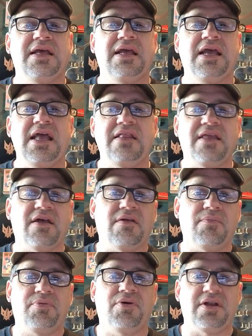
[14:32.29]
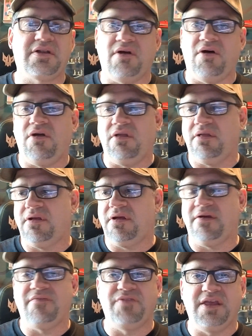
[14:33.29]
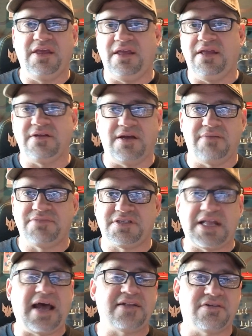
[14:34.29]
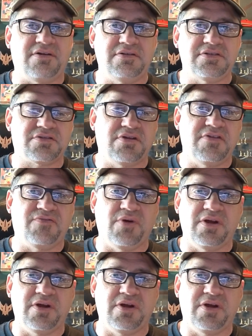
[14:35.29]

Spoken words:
and they'll put all of the stats on the screen for you.